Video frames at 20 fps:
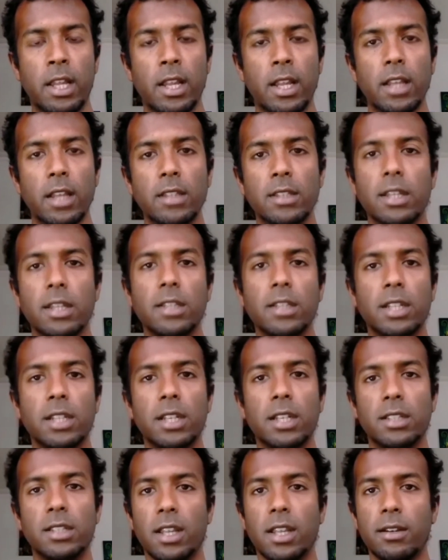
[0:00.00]
Essentially
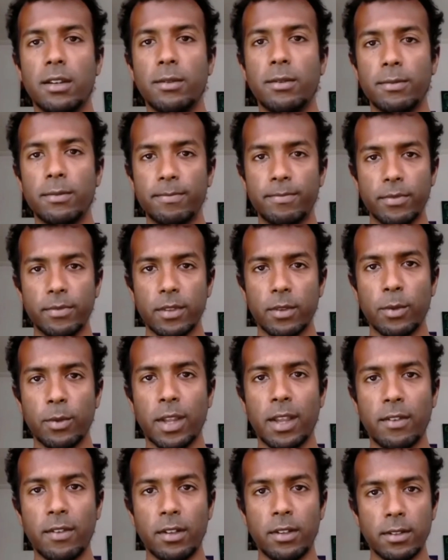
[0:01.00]
is that we
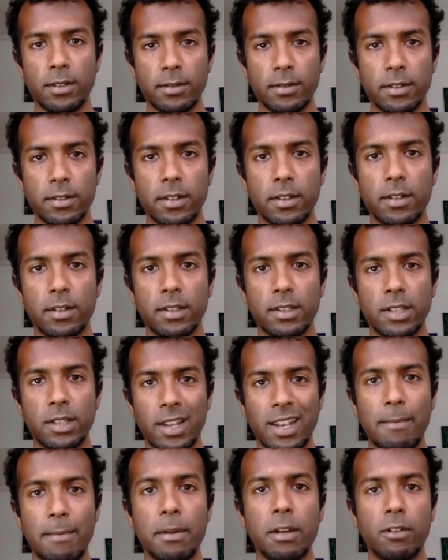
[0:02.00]
have a
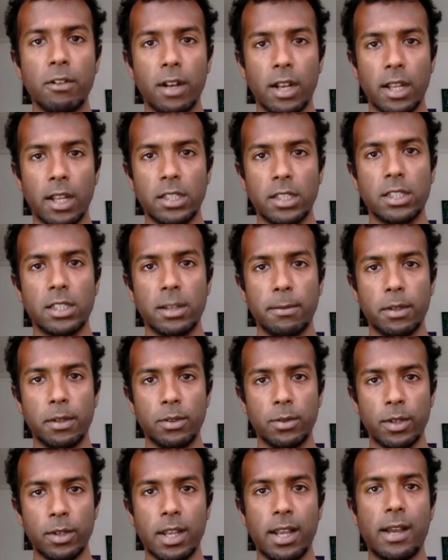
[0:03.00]
dynamic relationship
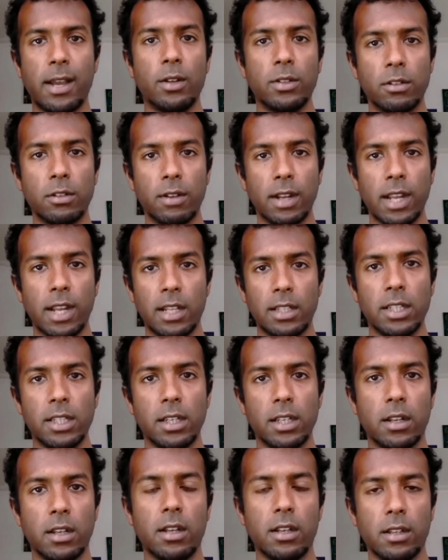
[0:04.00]
between our outer reality
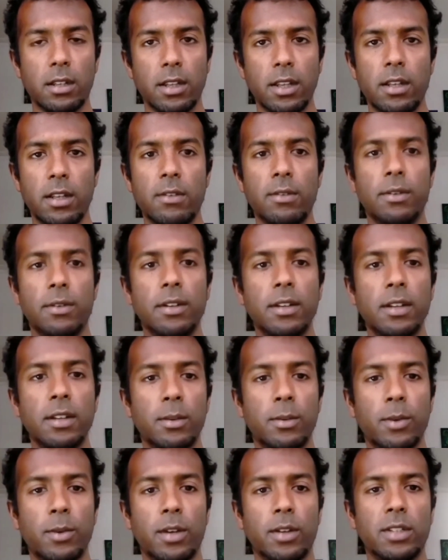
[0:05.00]
and our inner
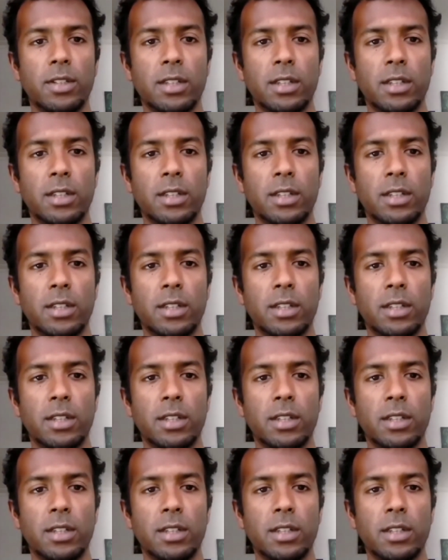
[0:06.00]
world.